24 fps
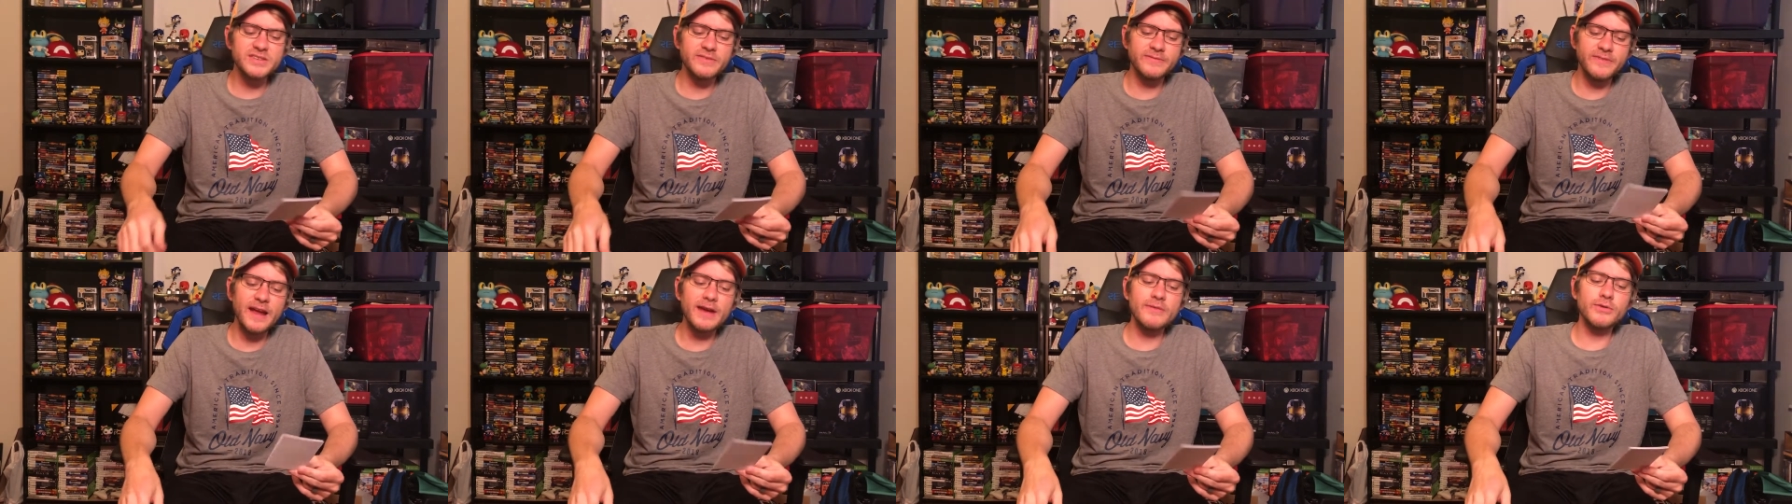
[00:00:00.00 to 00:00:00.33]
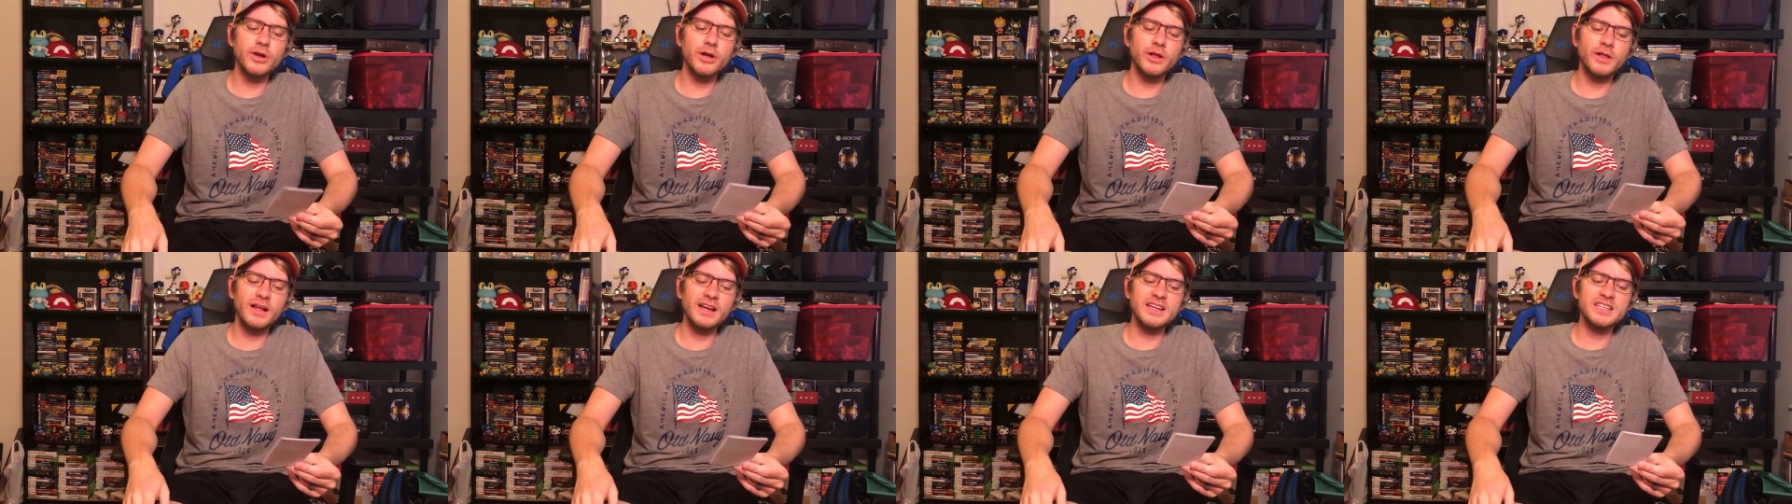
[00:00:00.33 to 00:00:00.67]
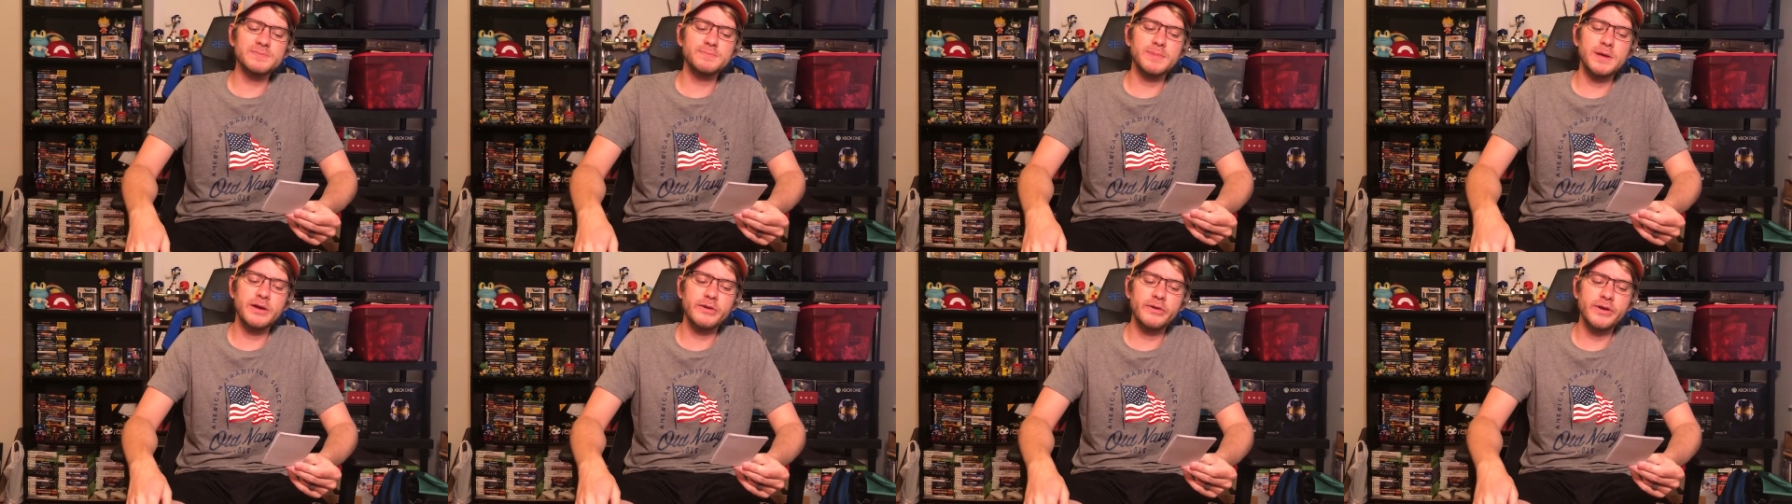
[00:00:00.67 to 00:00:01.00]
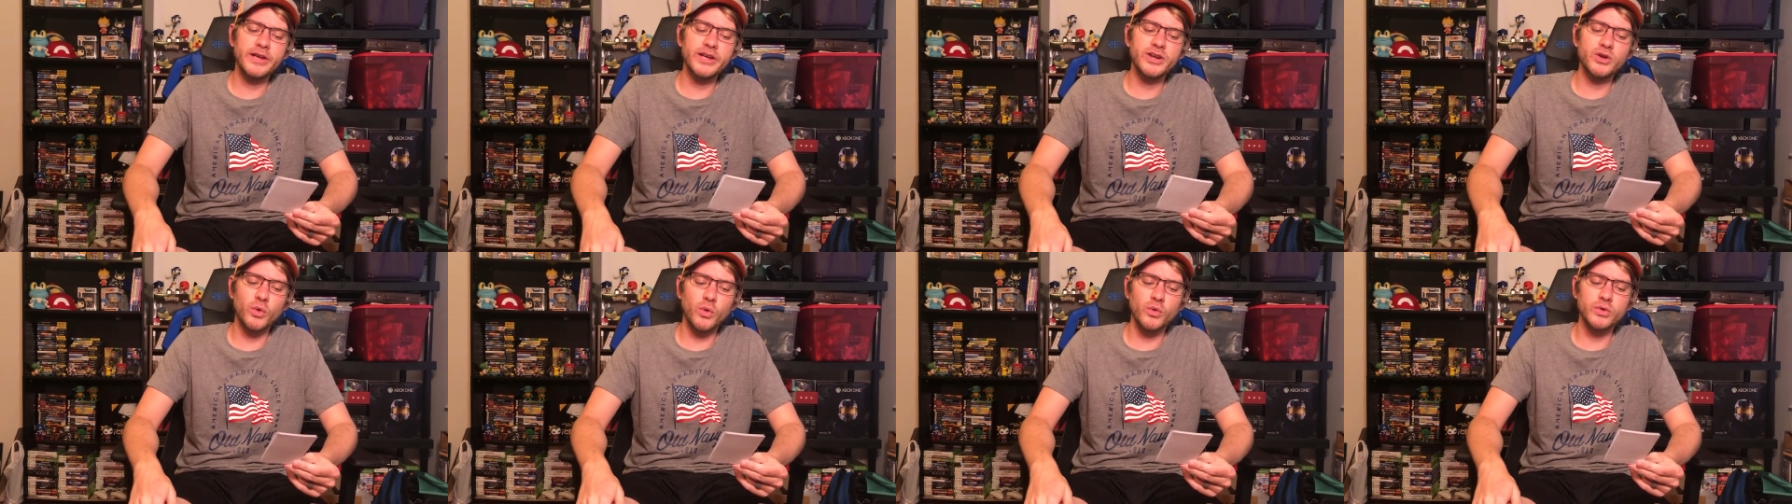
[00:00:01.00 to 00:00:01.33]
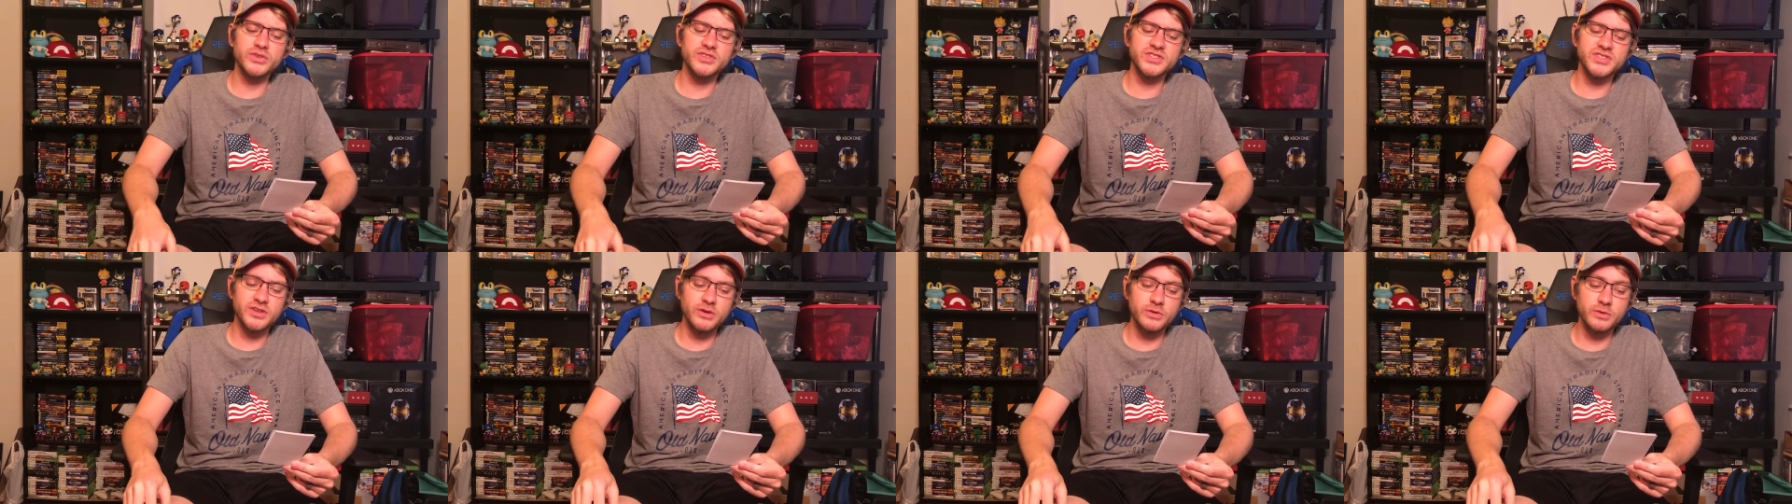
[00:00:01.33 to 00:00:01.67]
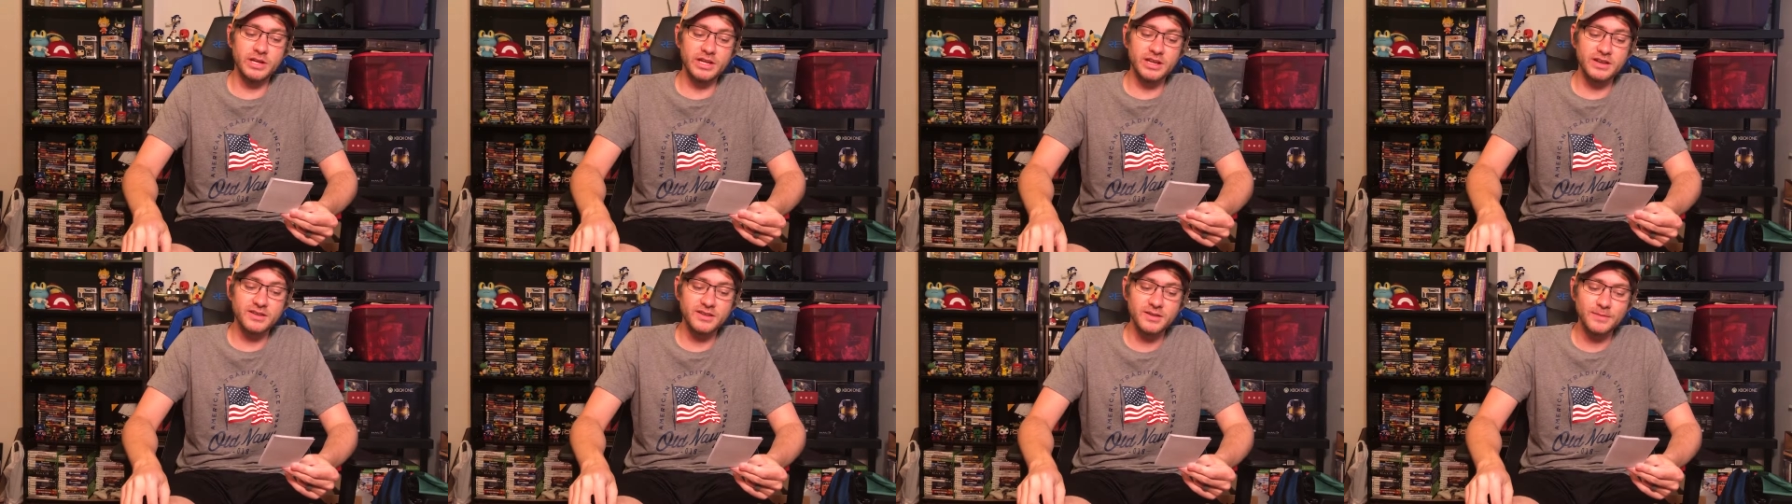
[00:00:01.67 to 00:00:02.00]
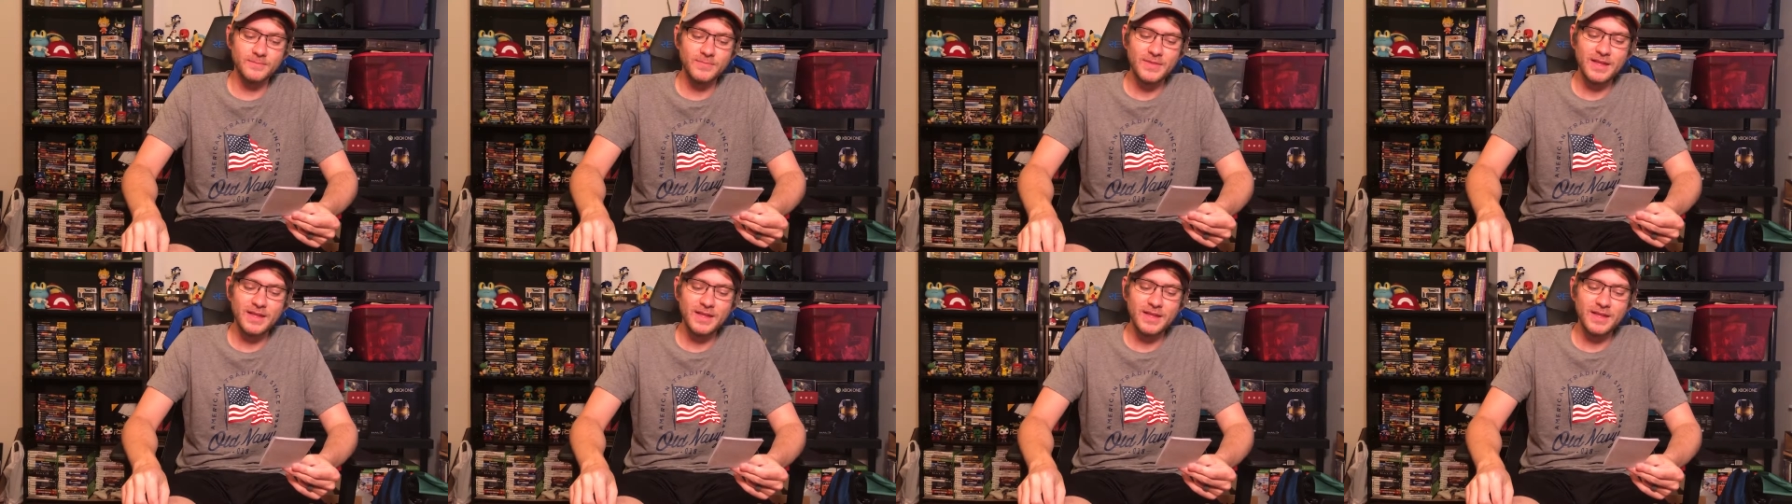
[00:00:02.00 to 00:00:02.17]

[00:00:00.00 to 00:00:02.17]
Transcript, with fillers: favorite class period or student?